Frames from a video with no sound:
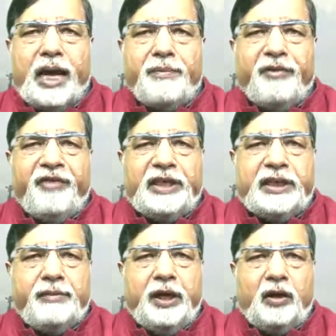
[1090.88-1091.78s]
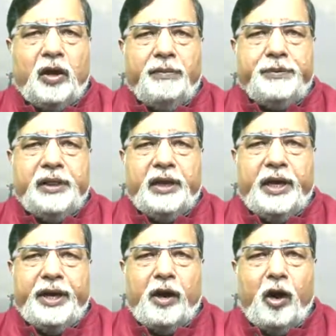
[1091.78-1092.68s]
type of vegetable crops
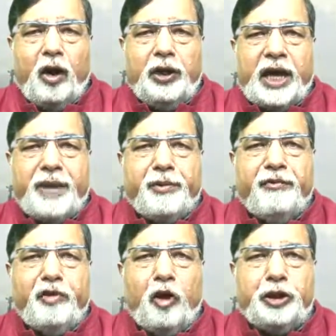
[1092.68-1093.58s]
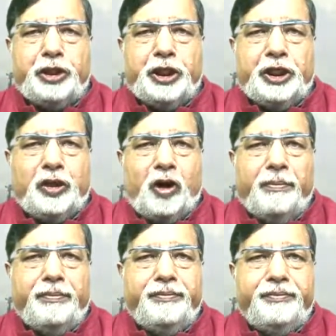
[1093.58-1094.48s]
and all type of orchard
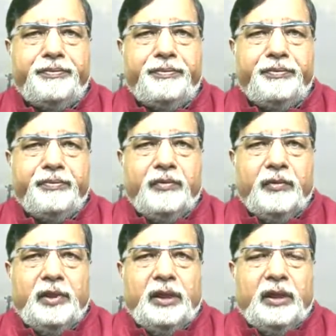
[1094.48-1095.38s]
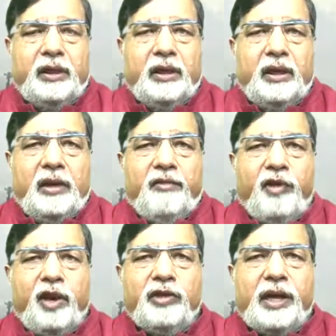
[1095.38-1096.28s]
crop.
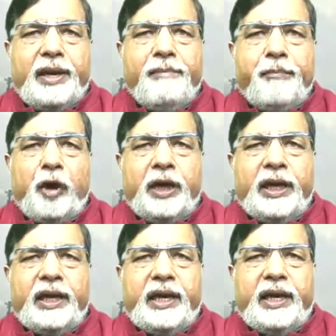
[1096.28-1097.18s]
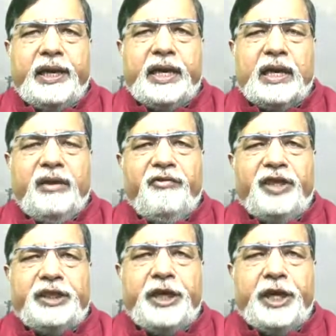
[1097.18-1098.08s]
One of the important area
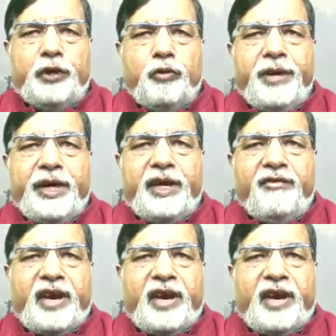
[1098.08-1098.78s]
which need to be give